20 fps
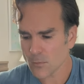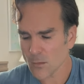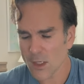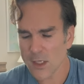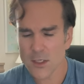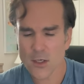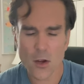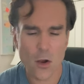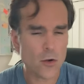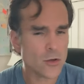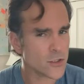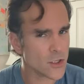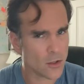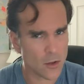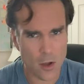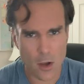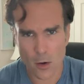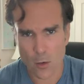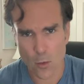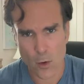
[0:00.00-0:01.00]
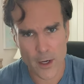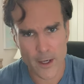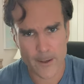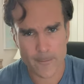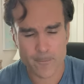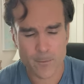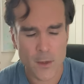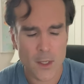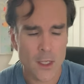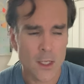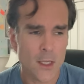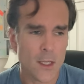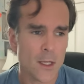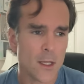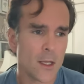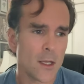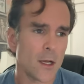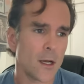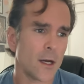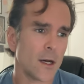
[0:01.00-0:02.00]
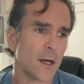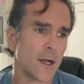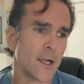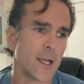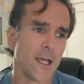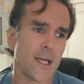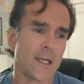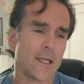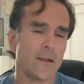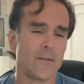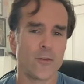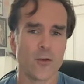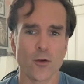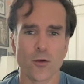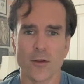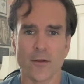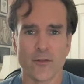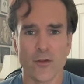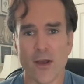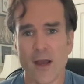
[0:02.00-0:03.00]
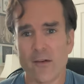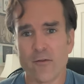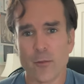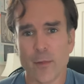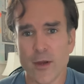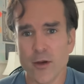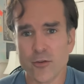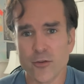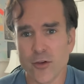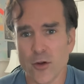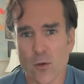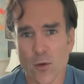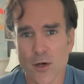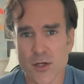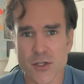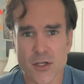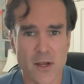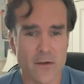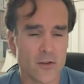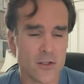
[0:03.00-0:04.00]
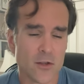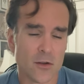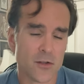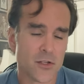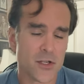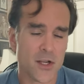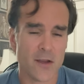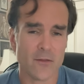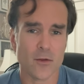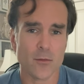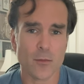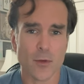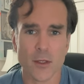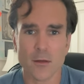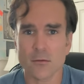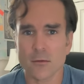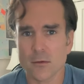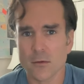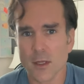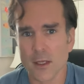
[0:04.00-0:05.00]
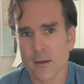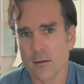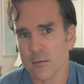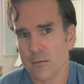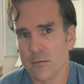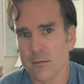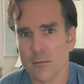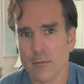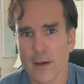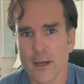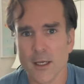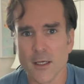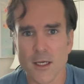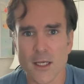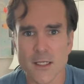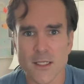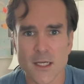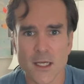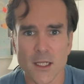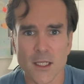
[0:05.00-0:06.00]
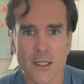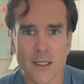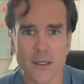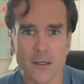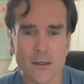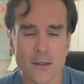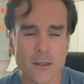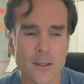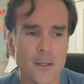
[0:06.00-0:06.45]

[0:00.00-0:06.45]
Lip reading: it goes a long way. Again, if you have a beard and you don't want to shave it, don't shave it, but like, make it nice and clean.